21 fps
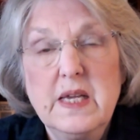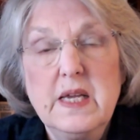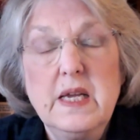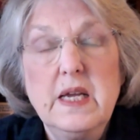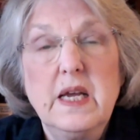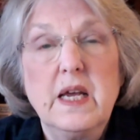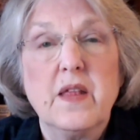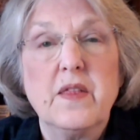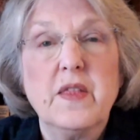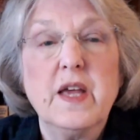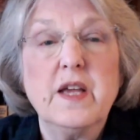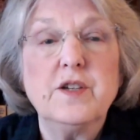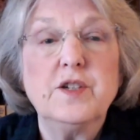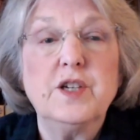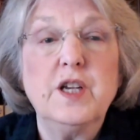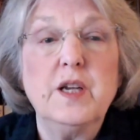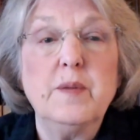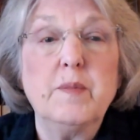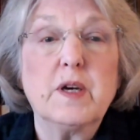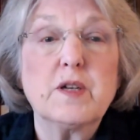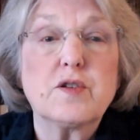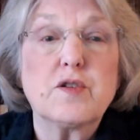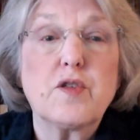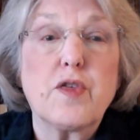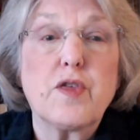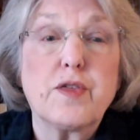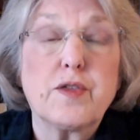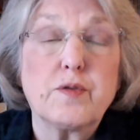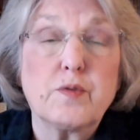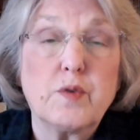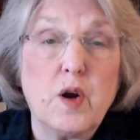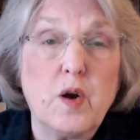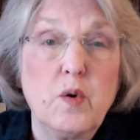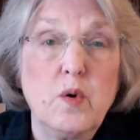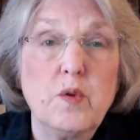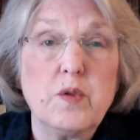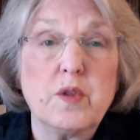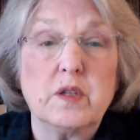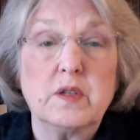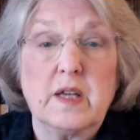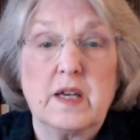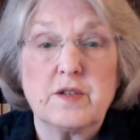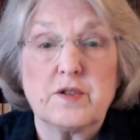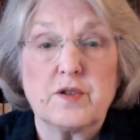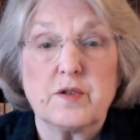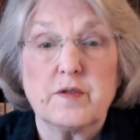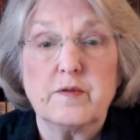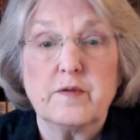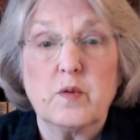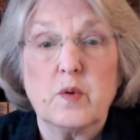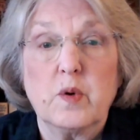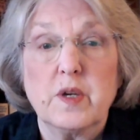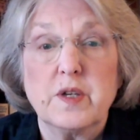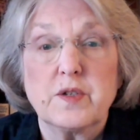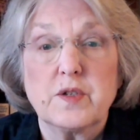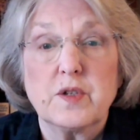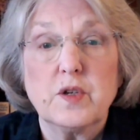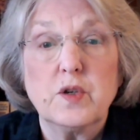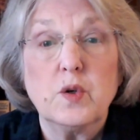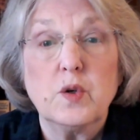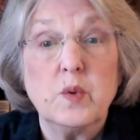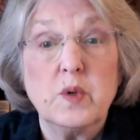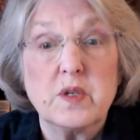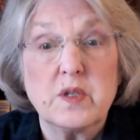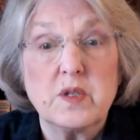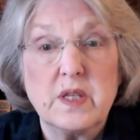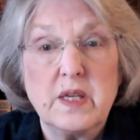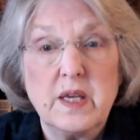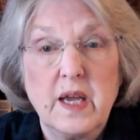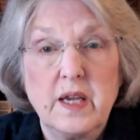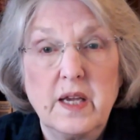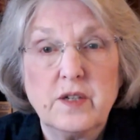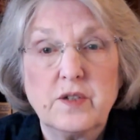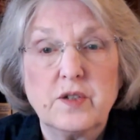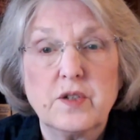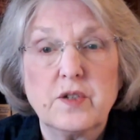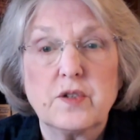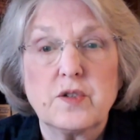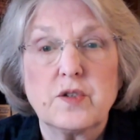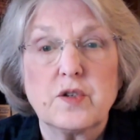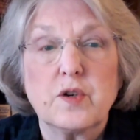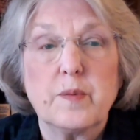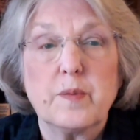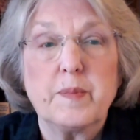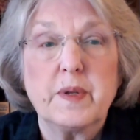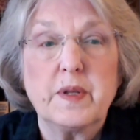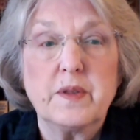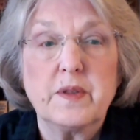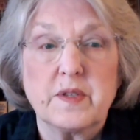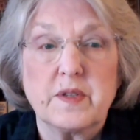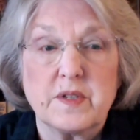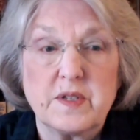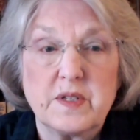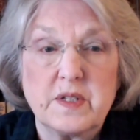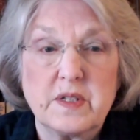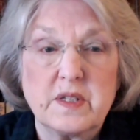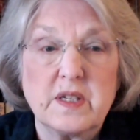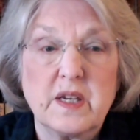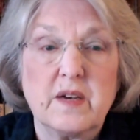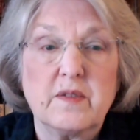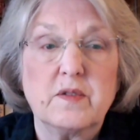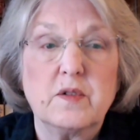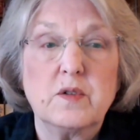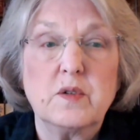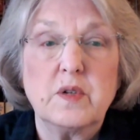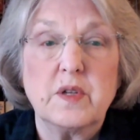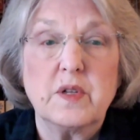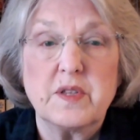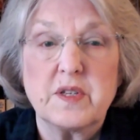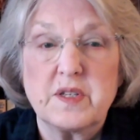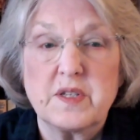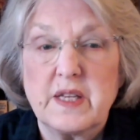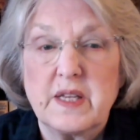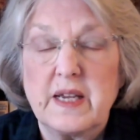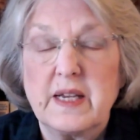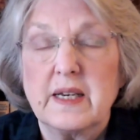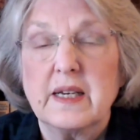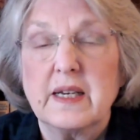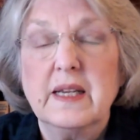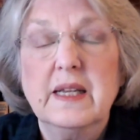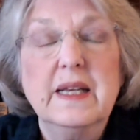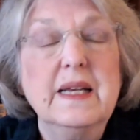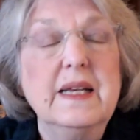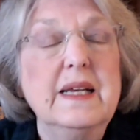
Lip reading: And then she must throw the lesser voice, who is the ancient serpent, the devil, and the Satan,